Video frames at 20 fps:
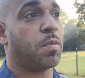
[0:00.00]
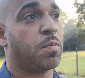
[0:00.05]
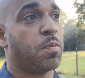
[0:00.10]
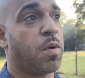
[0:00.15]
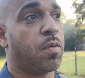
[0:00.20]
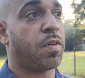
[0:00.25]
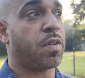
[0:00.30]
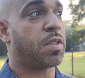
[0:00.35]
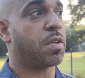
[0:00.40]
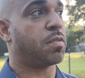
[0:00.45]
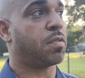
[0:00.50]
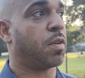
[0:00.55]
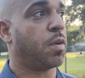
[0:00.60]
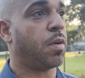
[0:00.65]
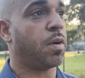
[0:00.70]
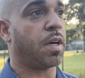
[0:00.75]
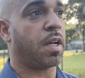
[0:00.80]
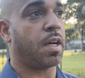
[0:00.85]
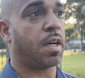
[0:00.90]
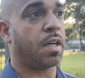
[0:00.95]
moving to
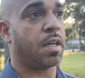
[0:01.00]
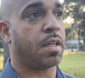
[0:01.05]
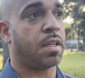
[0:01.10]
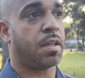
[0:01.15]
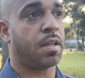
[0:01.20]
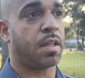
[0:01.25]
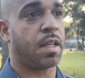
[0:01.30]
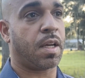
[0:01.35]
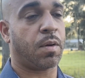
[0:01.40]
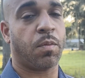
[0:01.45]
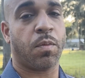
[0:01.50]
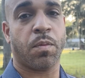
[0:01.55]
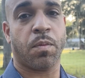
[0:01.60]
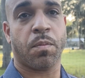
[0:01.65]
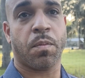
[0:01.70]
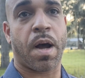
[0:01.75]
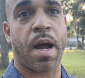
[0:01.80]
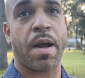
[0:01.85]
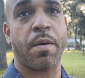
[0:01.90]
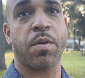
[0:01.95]
Florida, like
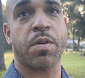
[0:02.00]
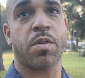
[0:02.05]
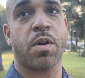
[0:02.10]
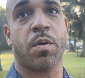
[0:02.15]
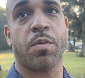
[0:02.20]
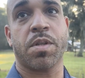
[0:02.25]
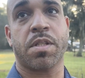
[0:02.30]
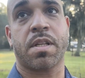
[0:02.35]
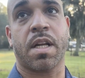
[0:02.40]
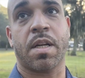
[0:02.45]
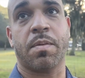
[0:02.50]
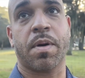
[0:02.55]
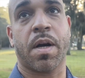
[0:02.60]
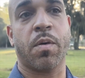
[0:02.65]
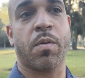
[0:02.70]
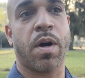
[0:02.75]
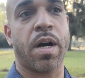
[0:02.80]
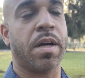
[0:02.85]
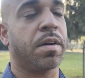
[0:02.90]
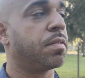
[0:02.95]
I was always telling my
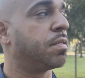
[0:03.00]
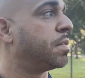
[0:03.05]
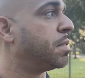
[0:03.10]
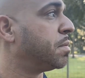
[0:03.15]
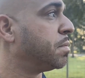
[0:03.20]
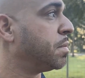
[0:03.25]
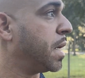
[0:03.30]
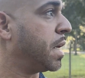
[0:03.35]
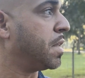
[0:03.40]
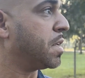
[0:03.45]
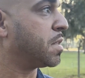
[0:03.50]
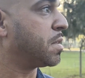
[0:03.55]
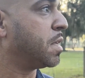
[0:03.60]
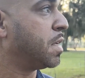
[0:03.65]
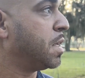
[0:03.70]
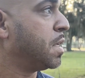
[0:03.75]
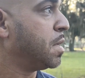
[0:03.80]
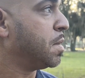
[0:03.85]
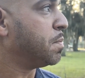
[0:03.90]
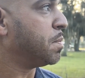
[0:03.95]
wife, this
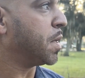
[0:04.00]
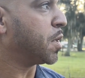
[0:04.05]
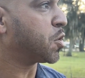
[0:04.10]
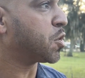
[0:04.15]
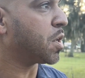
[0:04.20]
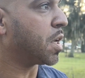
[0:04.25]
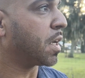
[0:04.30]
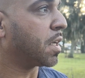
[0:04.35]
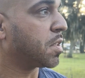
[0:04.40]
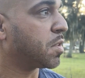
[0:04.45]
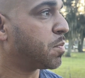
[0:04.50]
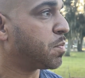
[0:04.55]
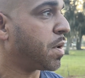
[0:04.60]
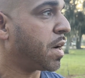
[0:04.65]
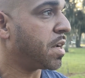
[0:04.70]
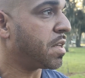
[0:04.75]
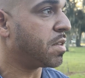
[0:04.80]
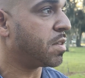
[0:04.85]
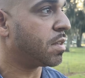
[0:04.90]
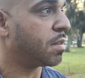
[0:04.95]
big truck is
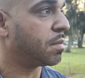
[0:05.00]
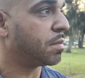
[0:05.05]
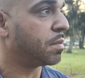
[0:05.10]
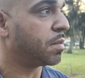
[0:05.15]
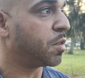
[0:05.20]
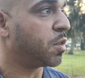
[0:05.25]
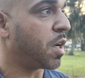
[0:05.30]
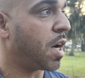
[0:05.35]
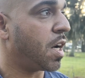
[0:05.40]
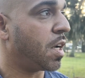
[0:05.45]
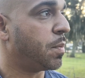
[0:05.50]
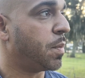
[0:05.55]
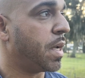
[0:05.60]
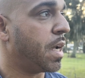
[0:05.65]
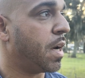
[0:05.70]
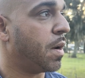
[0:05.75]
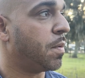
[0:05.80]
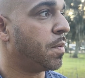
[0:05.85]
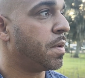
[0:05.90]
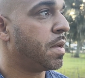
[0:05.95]
probably drowning me
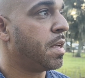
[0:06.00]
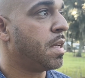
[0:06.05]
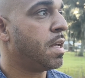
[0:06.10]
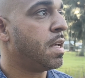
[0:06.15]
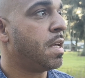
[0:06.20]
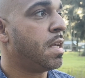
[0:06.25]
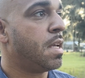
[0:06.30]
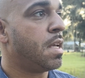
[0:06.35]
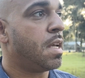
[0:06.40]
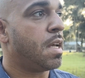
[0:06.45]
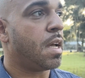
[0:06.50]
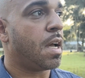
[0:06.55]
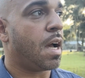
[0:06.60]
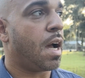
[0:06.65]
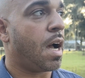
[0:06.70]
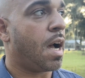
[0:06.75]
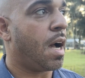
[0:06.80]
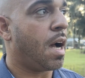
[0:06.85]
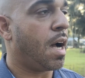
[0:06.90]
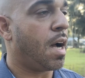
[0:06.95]
out.
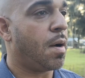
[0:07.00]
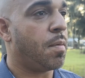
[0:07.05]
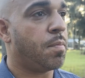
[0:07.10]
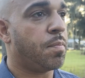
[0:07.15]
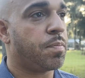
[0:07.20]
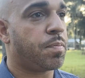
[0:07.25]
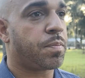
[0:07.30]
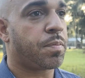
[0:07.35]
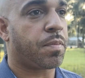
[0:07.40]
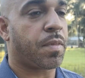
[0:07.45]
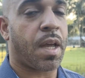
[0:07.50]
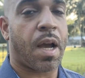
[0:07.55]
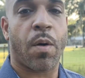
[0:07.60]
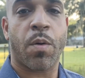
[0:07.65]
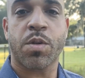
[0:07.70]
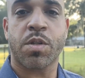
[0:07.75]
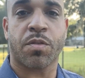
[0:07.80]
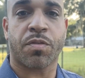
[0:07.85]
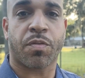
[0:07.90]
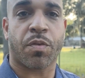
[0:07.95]
I
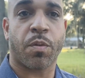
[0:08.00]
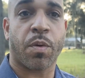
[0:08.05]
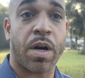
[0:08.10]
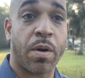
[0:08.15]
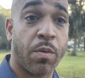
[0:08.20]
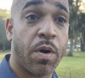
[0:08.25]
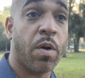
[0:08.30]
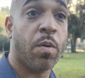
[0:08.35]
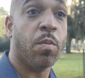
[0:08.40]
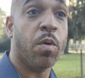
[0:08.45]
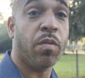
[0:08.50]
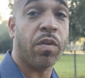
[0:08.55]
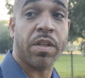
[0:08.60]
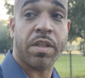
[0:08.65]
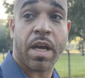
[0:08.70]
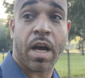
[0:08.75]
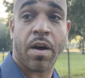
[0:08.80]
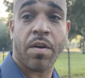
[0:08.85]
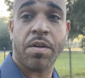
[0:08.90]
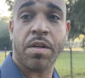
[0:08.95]
was afraid, when we were moving
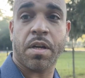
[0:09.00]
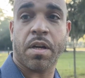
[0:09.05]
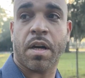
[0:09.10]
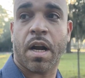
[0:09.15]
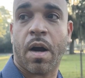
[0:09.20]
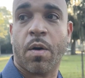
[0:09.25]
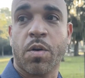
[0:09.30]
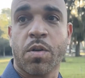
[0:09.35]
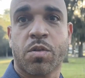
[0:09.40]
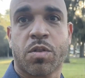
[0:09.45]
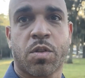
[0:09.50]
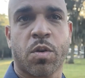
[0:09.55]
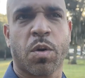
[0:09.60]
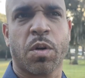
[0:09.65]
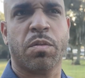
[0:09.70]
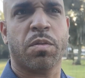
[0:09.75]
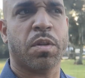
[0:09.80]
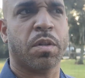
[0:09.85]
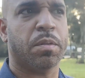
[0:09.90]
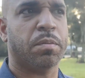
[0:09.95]
down here, I was sort
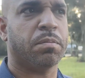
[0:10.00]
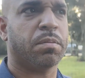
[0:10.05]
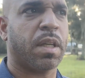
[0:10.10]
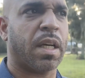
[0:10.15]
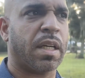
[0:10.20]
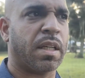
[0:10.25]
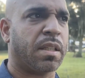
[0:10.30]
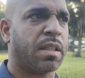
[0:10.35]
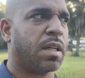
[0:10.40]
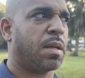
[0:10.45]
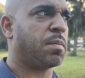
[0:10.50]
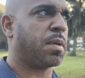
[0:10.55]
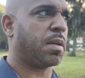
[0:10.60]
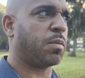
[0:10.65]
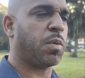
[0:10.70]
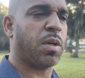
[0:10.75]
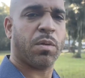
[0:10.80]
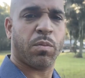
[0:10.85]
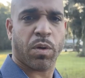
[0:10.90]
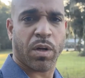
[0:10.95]
of
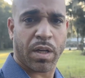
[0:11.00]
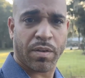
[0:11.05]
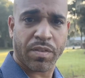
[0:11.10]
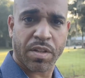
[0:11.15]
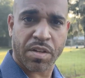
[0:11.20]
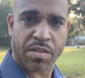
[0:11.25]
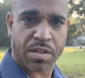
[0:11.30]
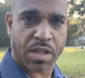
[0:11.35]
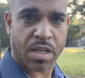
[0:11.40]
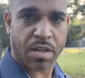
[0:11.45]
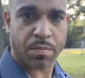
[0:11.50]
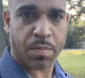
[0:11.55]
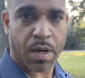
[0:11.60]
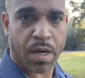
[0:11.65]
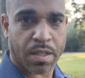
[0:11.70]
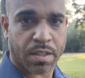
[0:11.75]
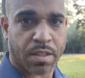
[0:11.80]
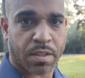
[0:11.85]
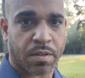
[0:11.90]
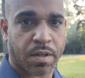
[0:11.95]
we lived in the city of
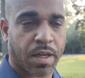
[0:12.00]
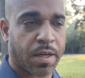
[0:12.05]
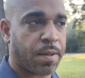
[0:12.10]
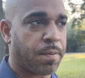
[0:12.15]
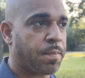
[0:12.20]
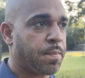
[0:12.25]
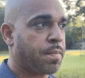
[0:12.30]
Boston, right?